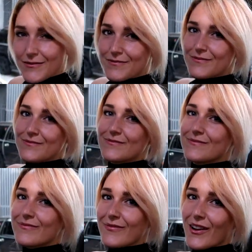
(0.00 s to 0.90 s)
favorite
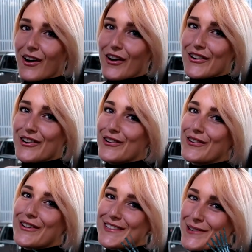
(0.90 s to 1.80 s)
Pokemon?
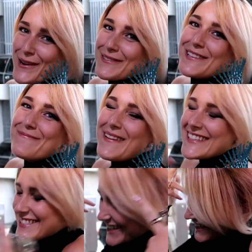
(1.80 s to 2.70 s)
Articuno, that's why I'm Team
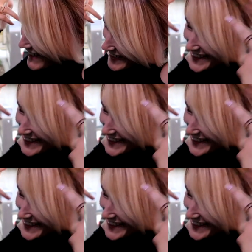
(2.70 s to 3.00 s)
Mystic!